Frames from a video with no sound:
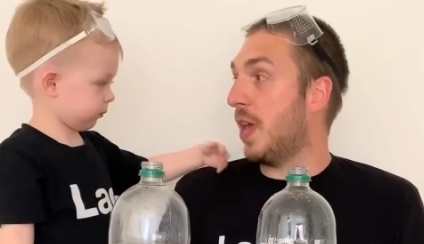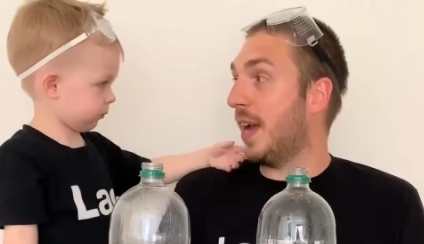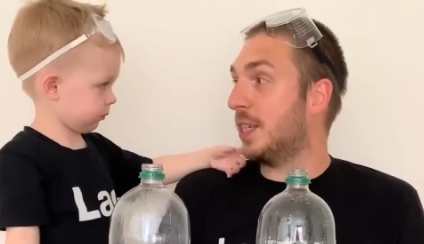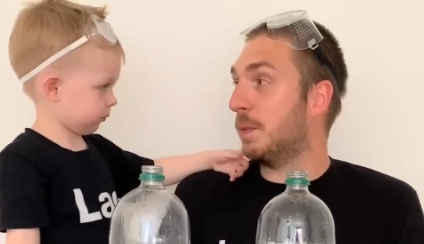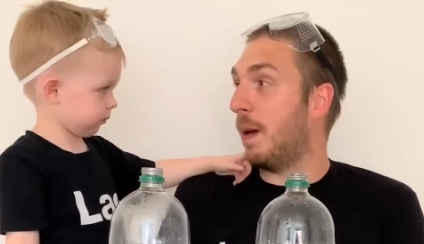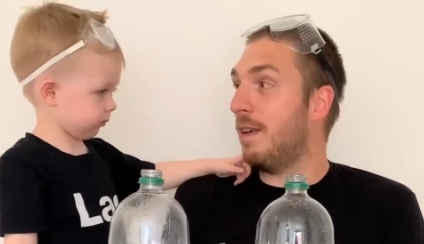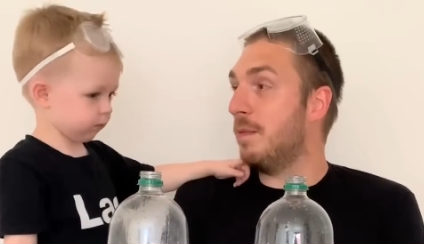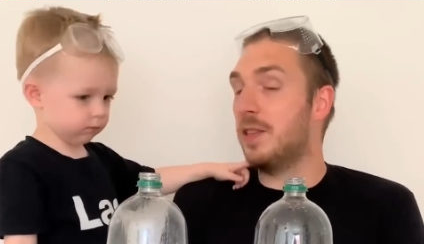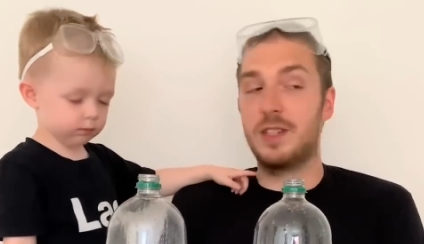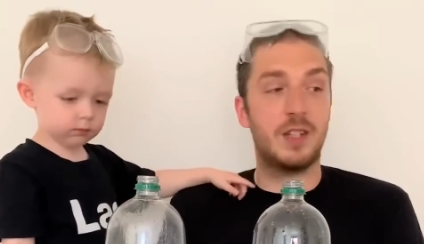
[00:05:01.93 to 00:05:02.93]
Speaker 1: The
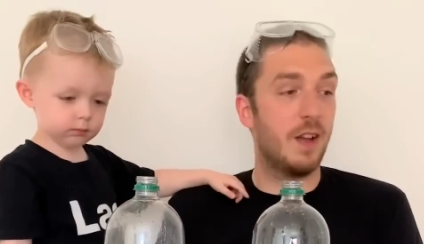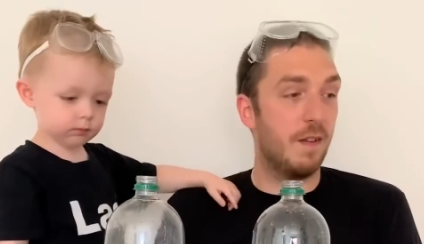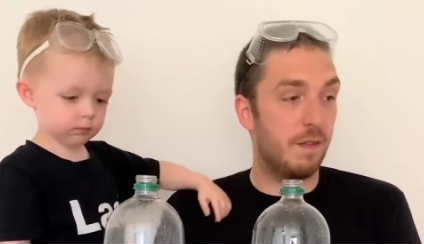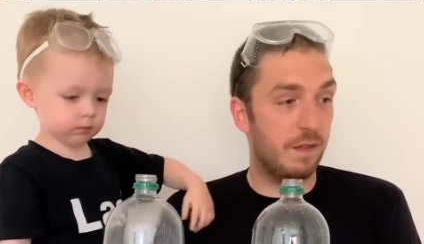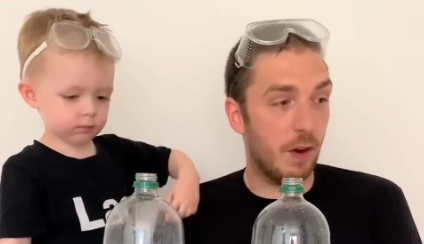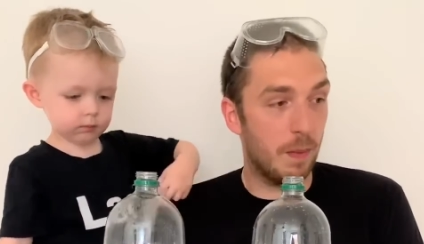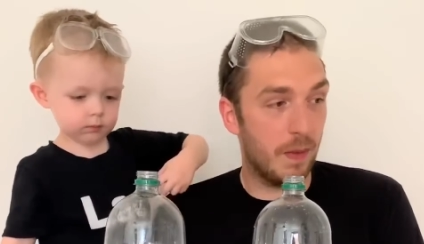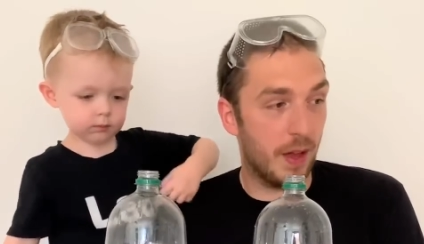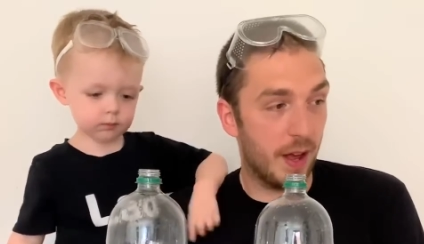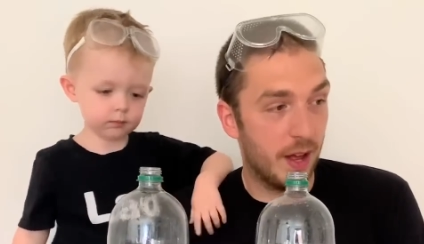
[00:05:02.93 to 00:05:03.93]
experiment
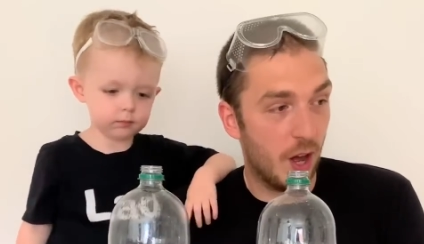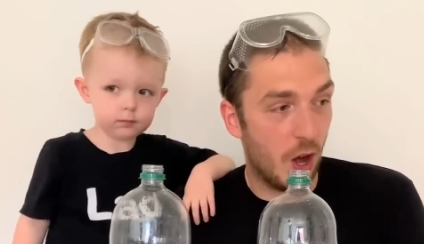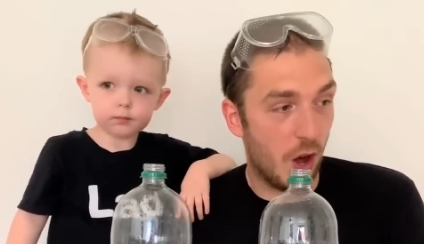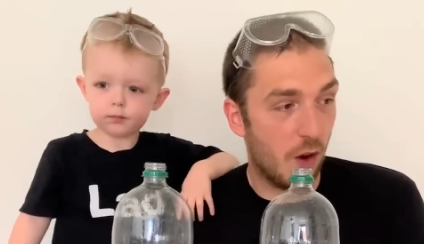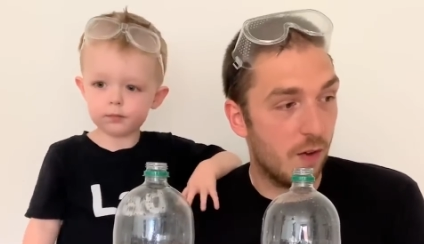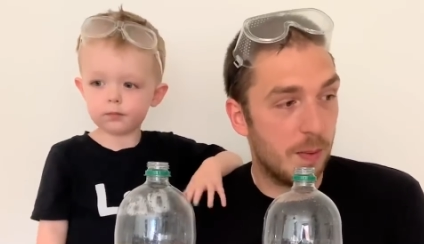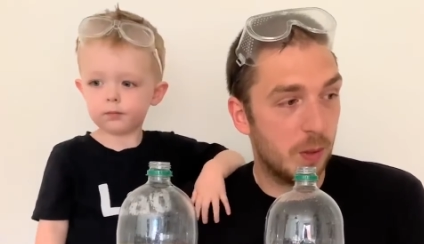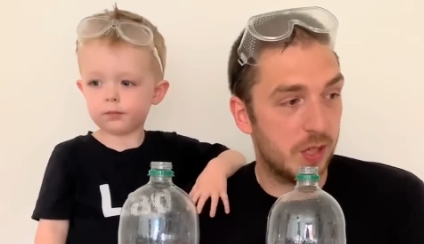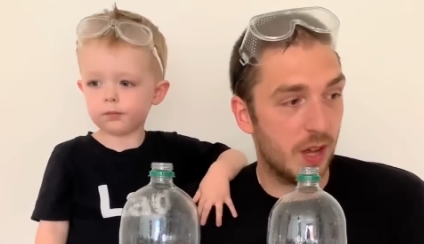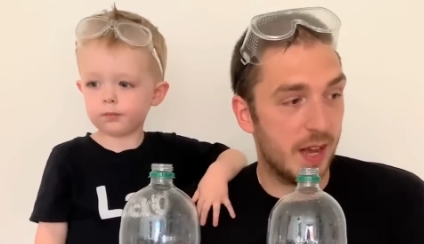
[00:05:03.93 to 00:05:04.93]
from the
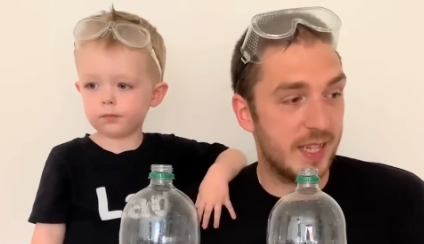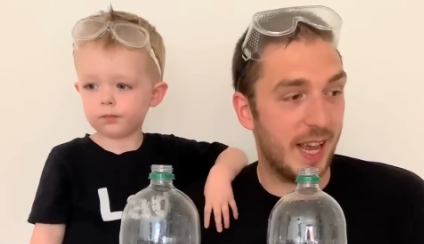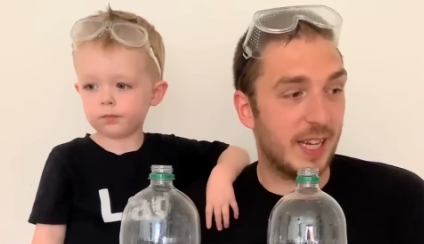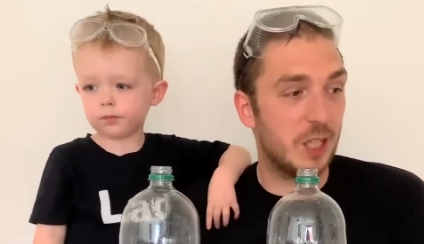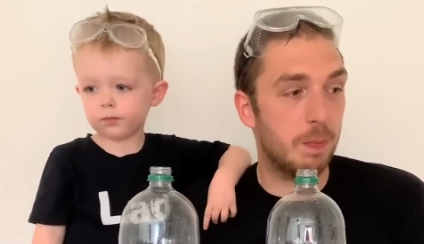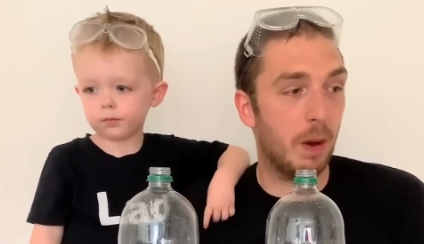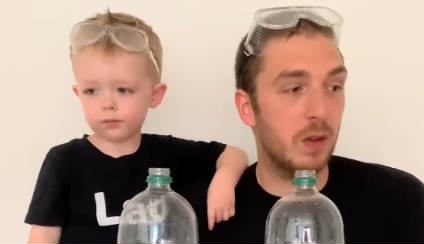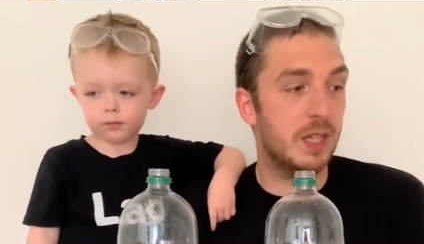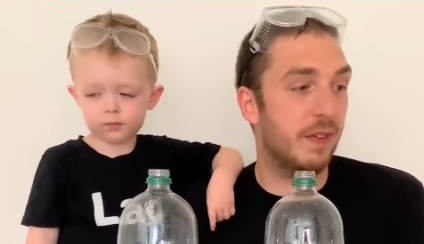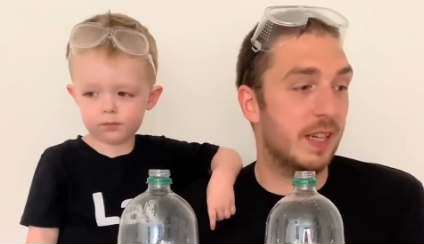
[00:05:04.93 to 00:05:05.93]
Horrible Science
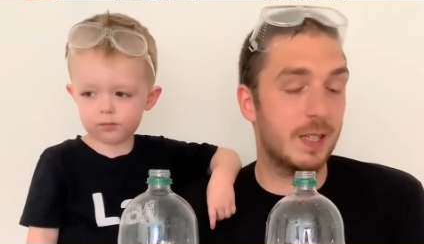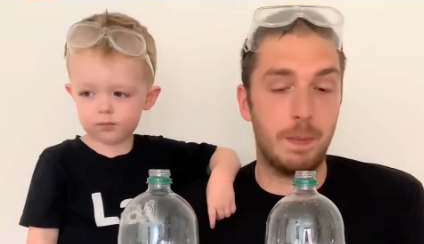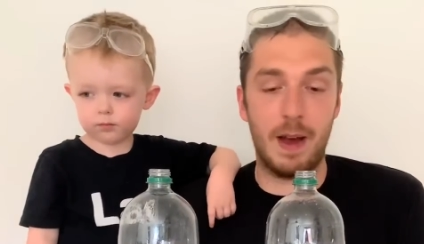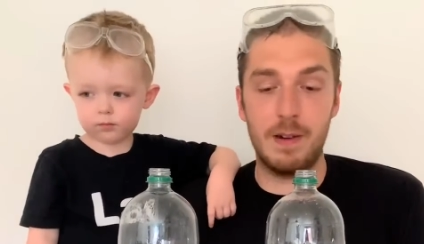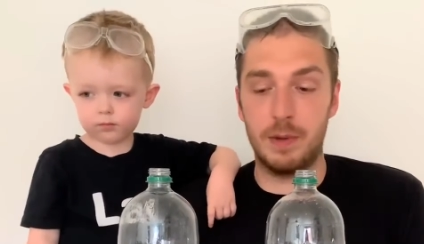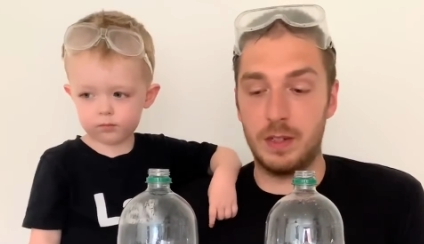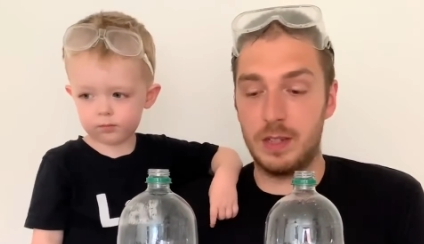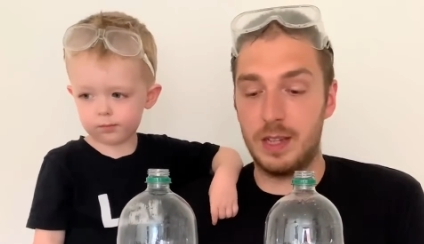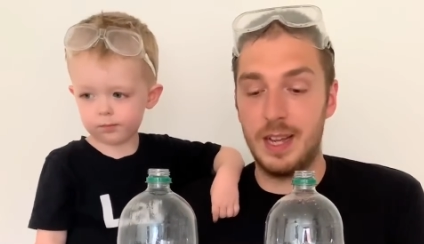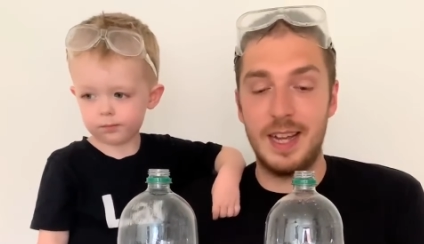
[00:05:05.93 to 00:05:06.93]
Explosive
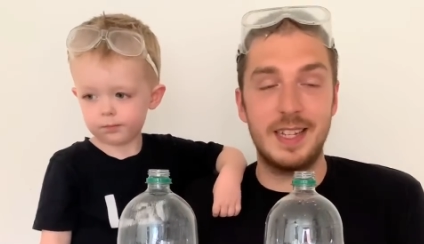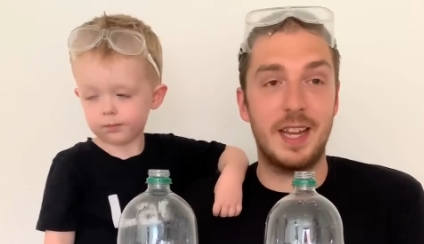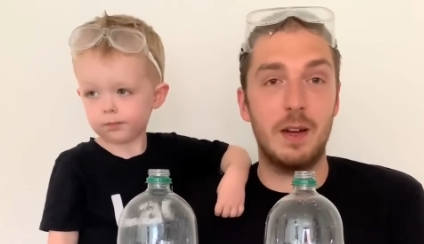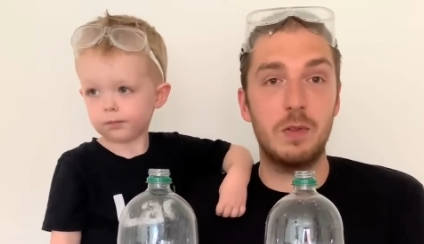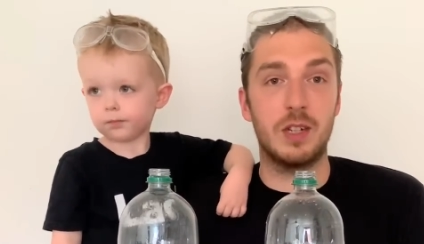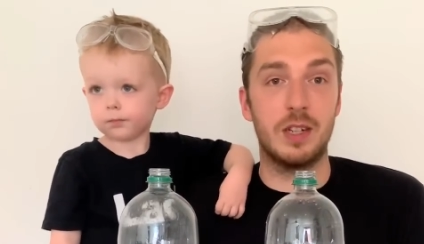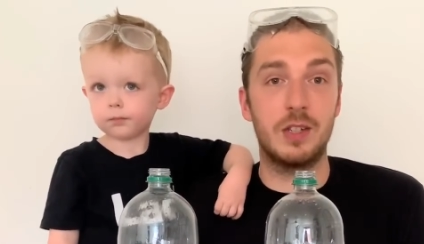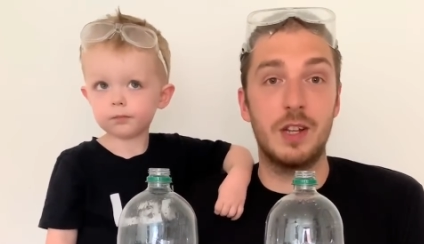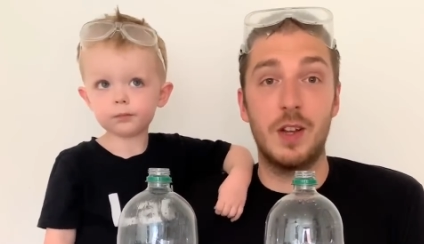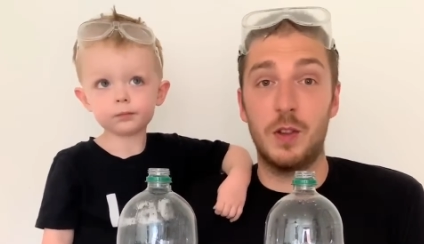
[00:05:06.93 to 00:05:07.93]
Experiments tells
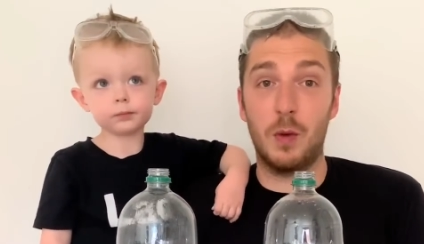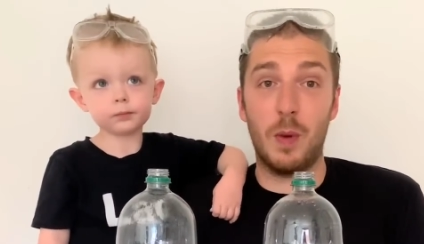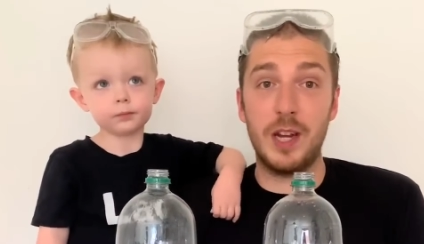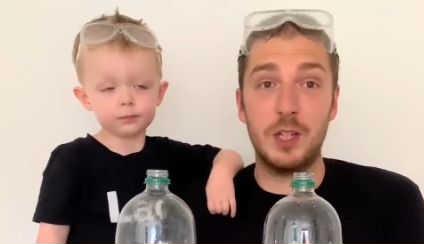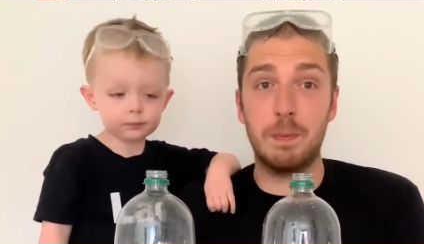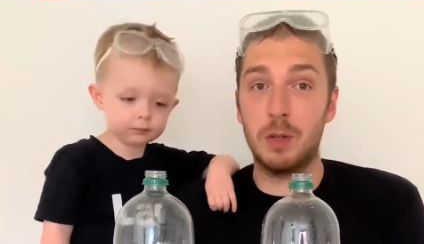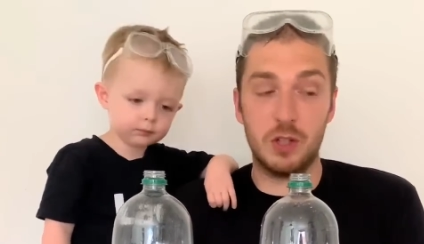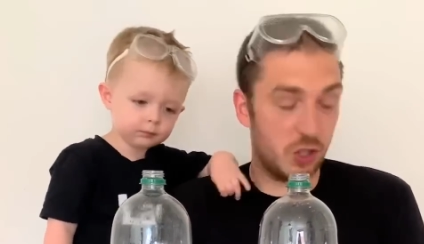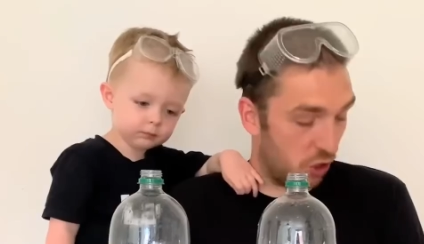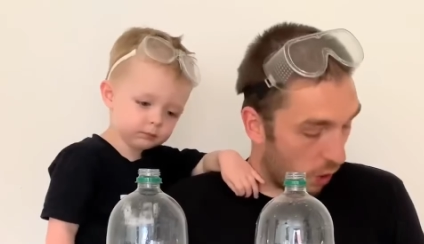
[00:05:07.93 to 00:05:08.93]
us that we should
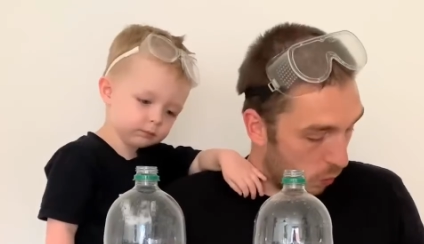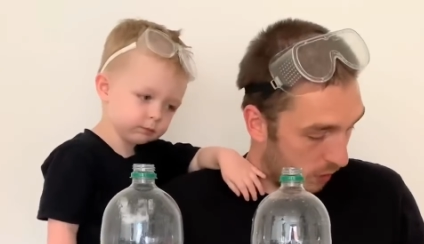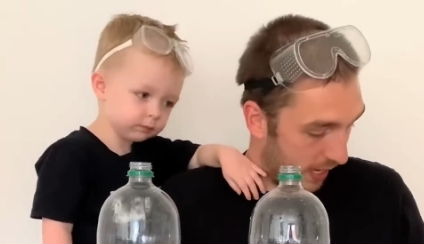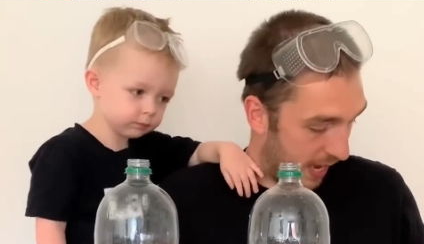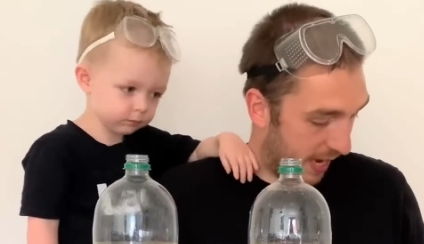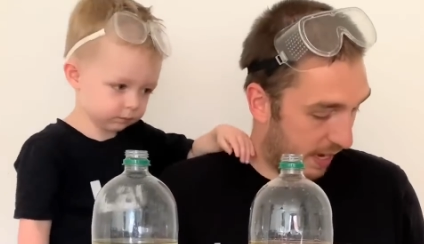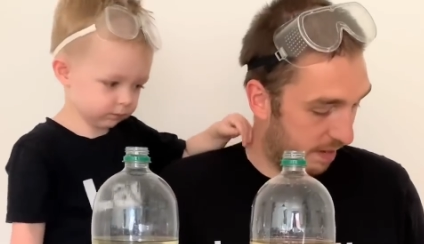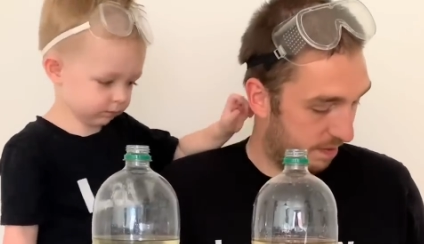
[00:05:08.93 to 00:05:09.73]
put salt in,